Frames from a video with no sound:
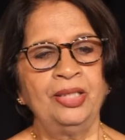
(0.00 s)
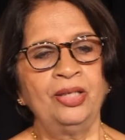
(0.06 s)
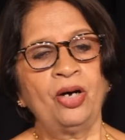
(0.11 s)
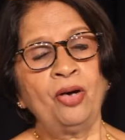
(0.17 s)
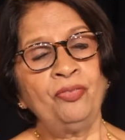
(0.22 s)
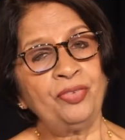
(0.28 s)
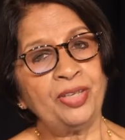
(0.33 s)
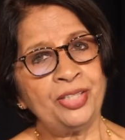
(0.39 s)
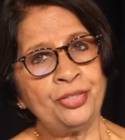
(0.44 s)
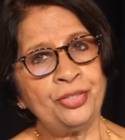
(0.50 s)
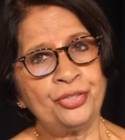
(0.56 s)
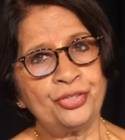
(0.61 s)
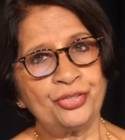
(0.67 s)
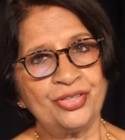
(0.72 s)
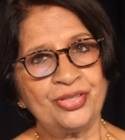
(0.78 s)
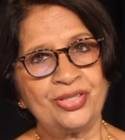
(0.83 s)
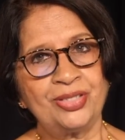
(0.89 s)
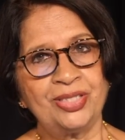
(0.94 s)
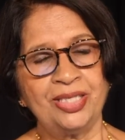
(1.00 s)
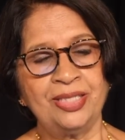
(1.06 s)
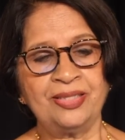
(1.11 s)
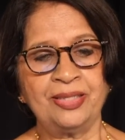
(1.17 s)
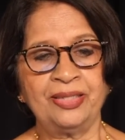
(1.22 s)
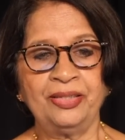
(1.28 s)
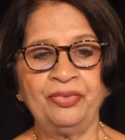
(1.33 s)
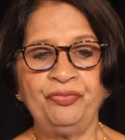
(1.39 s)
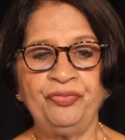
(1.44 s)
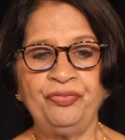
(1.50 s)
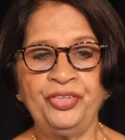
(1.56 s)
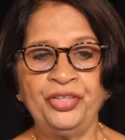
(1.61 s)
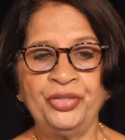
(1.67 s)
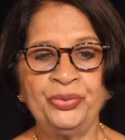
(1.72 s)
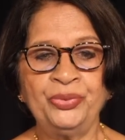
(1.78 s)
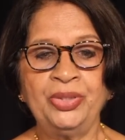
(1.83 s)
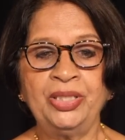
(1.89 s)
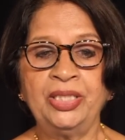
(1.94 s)
Of interest is her
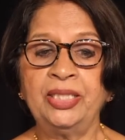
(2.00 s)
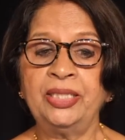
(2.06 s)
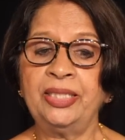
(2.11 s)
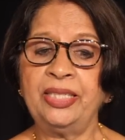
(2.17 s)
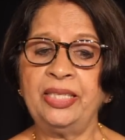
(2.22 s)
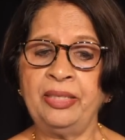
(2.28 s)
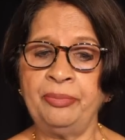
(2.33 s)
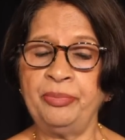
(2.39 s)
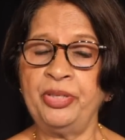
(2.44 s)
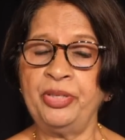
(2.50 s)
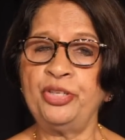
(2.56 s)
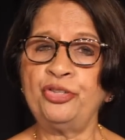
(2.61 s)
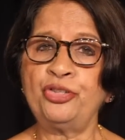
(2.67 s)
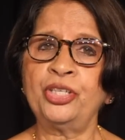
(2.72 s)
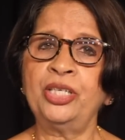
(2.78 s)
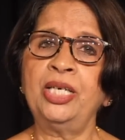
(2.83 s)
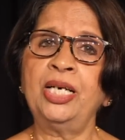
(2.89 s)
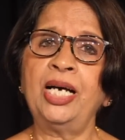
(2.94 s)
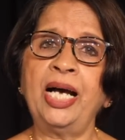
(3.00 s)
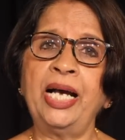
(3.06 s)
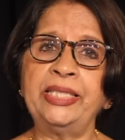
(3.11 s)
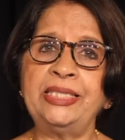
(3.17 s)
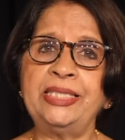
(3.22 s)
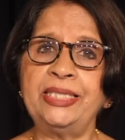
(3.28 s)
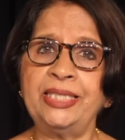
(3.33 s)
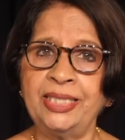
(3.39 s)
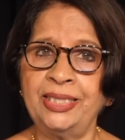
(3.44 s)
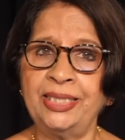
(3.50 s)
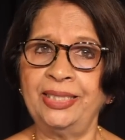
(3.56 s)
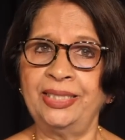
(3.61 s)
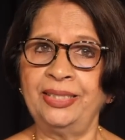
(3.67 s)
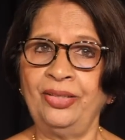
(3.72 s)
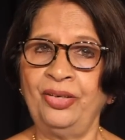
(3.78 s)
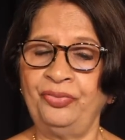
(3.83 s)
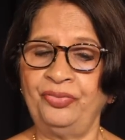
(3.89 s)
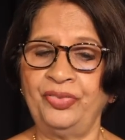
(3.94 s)
view, her image, her
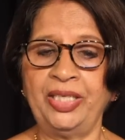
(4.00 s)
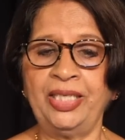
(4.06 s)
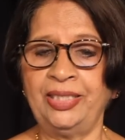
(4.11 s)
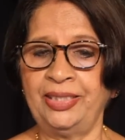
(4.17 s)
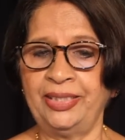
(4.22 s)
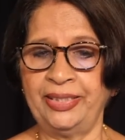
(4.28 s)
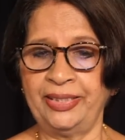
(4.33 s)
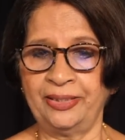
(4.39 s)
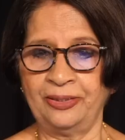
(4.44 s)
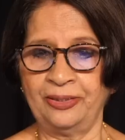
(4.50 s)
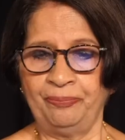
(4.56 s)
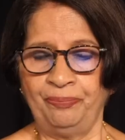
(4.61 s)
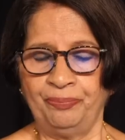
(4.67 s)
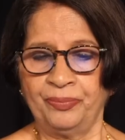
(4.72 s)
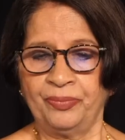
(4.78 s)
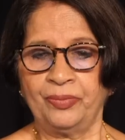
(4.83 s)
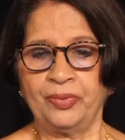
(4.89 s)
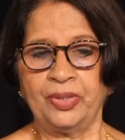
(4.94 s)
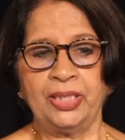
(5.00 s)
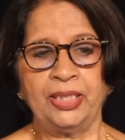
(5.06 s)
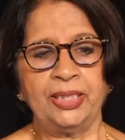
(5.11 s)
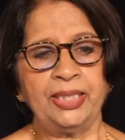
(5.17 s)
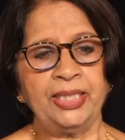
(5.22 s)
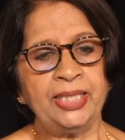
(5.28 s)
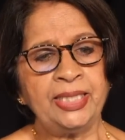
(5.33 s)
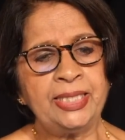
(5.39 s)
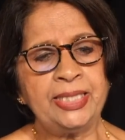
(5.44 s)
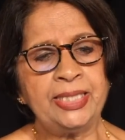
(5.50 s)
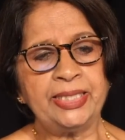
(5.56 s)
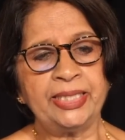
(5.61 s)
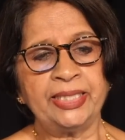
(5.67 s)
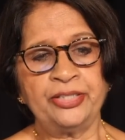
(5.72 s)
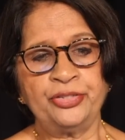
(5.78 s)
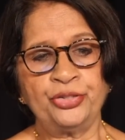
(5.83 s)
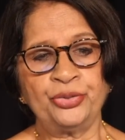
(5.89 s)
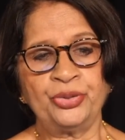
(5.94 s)
idea of India.
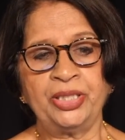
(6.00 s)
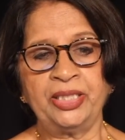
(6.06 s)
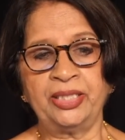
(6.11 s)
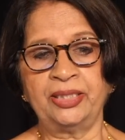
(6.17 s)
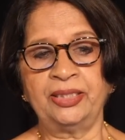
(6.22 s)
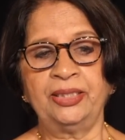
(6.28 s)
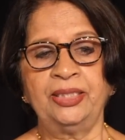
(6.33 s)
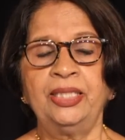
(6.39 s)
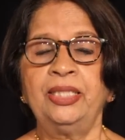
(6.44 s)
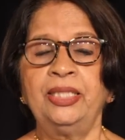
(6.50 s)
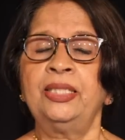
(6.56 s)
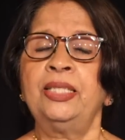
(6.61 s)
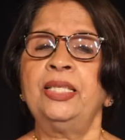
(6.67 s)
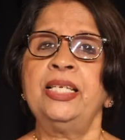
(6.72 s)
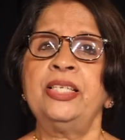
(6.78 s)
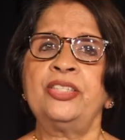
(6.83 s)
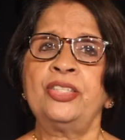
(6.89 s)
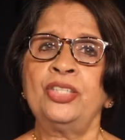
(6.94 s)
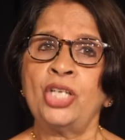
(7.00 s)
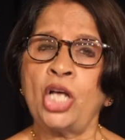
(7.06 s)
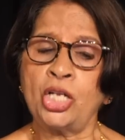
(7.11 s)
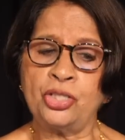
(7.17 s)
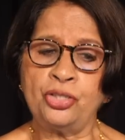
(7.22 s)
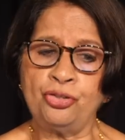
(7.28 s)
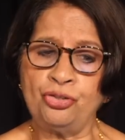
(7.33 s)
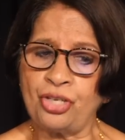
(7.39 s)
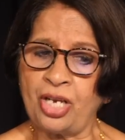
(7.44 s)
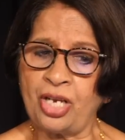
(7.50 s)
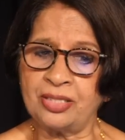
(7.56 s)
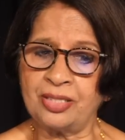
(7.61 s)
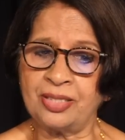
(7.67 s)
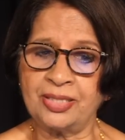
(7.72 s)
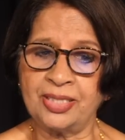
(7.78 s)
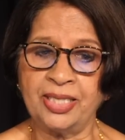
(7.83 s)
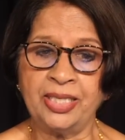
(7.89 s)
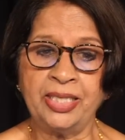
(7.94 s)
India, to her, is not
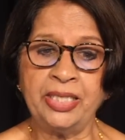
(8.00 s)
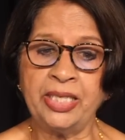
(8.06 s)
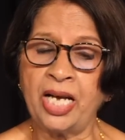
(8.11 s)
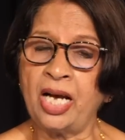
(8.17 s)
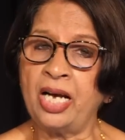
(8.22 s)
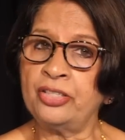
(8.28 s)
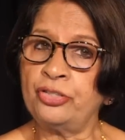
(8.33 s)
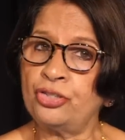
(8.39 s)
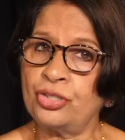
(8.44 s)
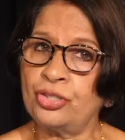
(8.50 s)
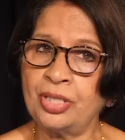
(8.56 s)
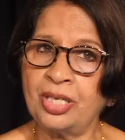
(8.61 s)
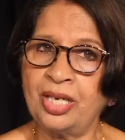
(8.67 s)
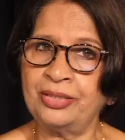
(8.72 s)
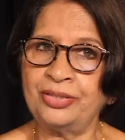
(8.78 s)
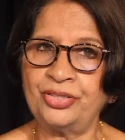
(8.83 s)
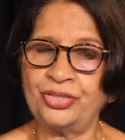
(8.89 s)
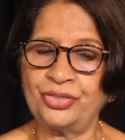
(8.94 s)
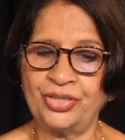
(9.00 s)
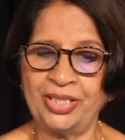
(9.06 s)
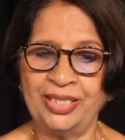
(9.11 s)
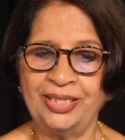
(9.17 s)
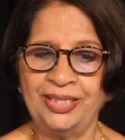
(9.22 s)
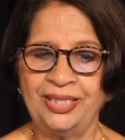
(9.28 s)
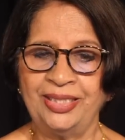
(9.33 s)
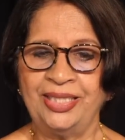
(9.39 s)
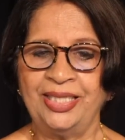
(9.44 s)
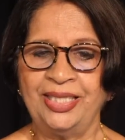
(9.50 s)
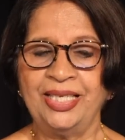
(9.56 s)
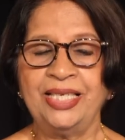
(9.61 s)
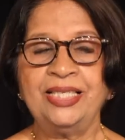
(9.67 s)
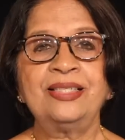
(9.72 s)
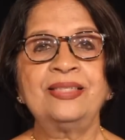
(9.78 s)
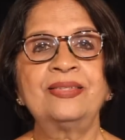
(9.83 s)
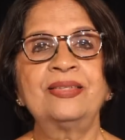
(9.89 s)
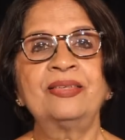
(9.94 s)
just a large country,
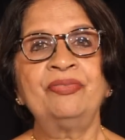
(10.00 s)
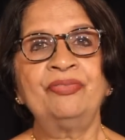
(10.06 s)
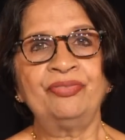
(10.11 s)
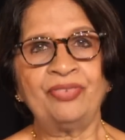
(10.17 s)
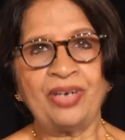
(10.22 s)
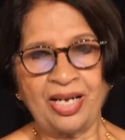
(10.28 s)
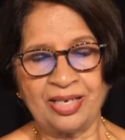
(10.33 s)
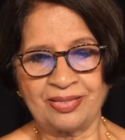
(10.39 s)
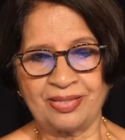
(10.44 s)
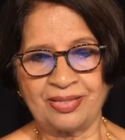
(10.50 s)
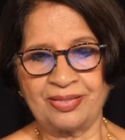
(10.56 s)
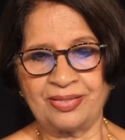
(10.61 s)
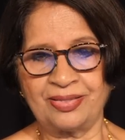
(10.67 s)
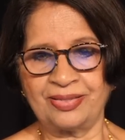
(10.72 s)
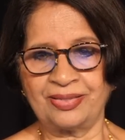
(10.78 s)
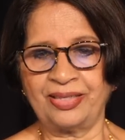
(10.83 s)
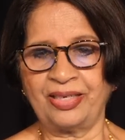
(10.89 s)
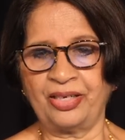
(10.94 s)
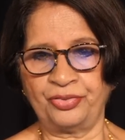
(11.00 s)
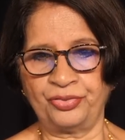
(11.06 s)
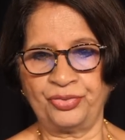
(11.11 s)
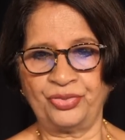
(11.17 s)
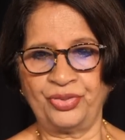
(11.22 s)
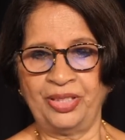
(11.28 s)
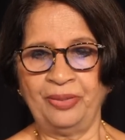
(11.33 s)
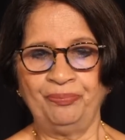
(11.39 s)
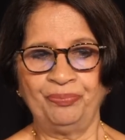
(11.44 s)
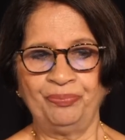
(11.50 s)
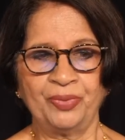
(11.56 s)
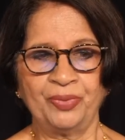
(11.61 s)
it is a vast country.